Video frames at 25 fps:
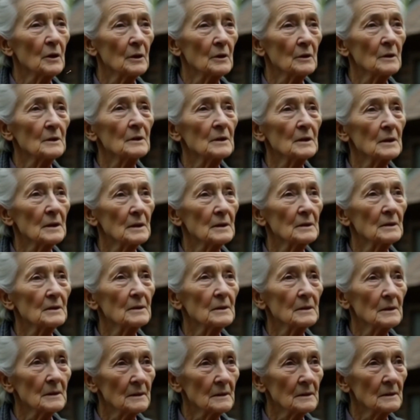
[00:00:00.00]
he
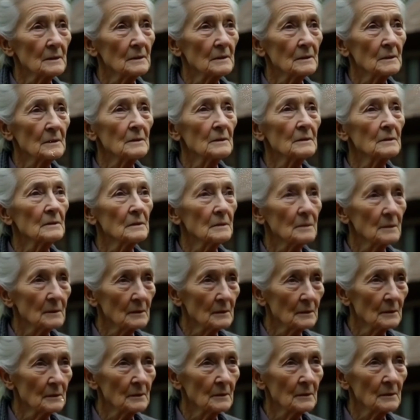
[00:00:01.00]
became someone else.
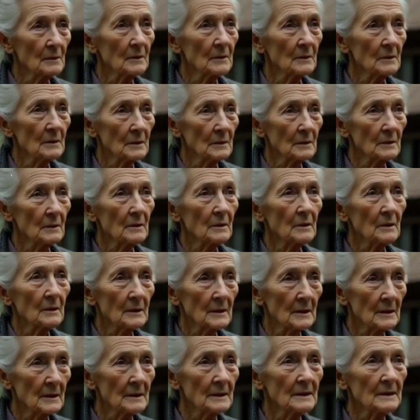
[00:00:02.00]
It started with
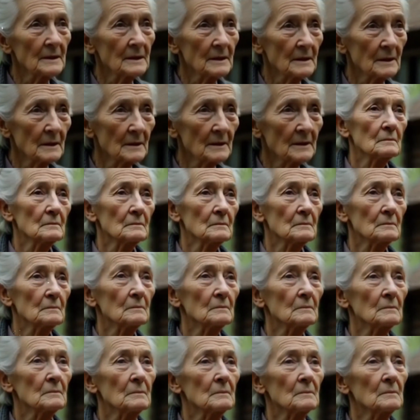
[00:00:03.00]
long stares that
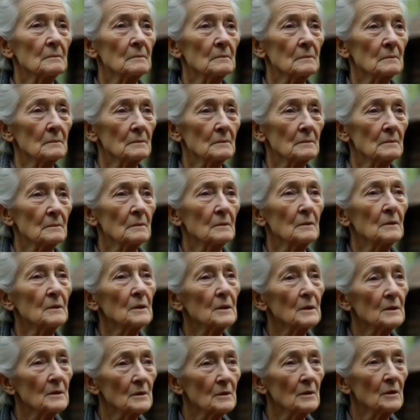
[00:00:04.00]
made my skin
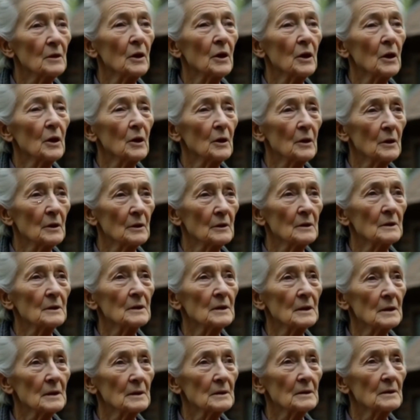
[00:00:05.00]
crawl.
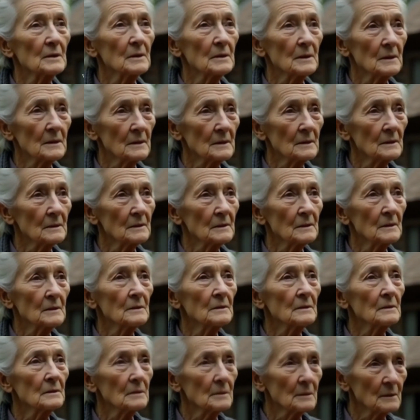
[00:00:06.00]
Then came the
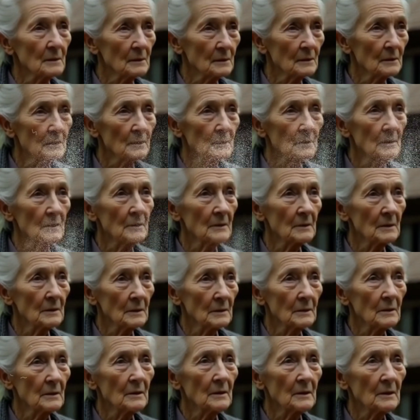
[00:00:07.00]
touches,
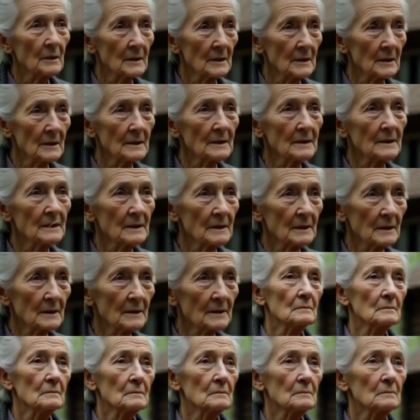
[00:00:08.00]
seemingly accidental
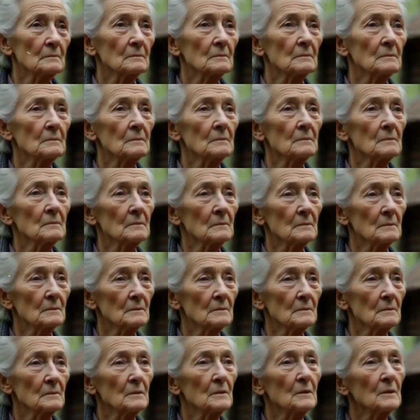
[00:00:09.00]
at first,
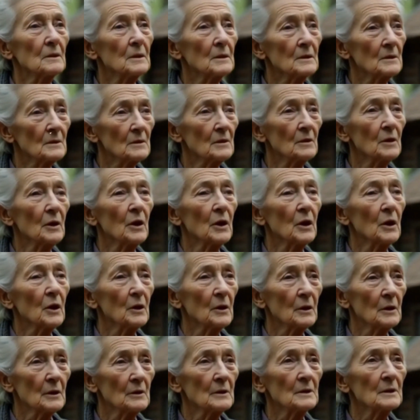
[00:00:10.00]
brushing my shoulder
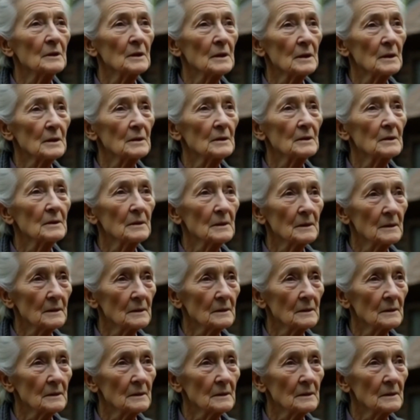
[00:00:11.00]
or my hair.